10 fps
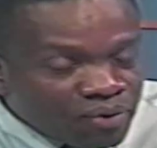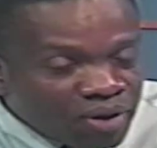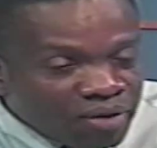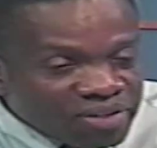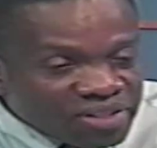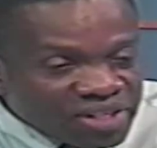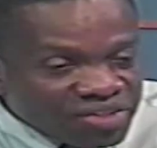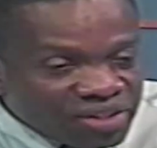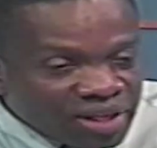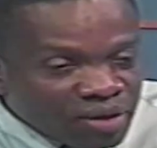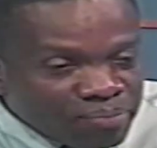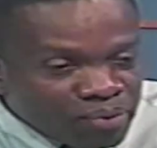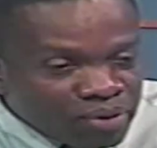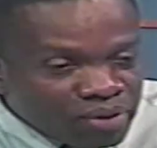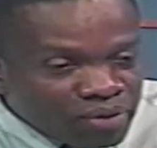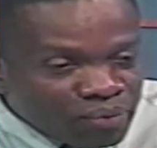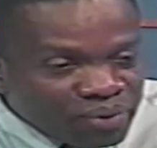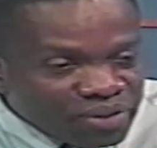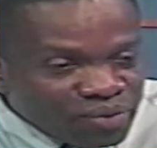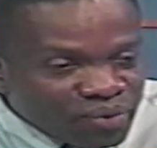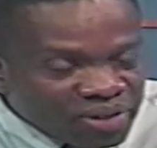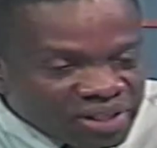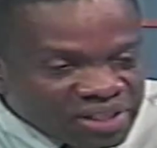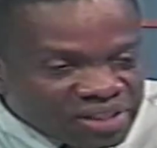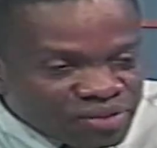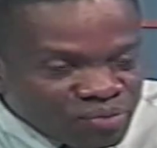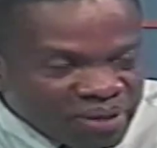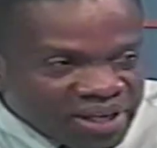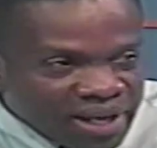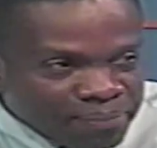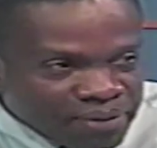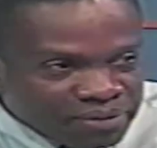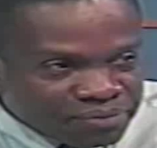How does the nation get on board with you on this to make it happen?